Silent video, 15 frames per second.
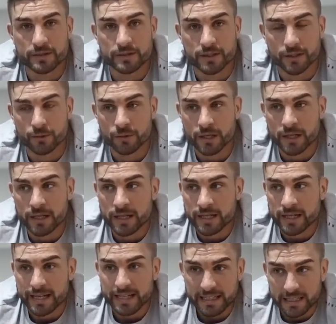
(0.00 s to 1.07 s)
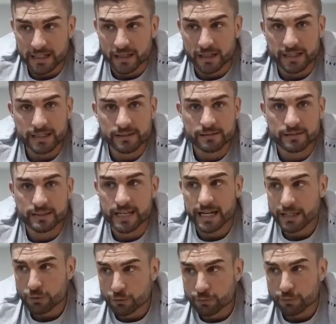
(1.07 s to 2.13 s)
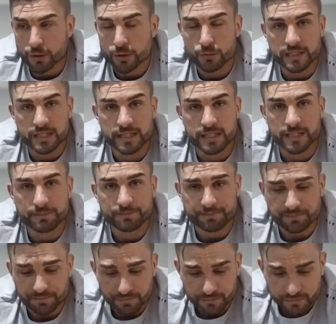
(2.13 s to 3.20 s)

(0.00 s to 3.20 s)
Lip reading: So eat clean, get enough protein in,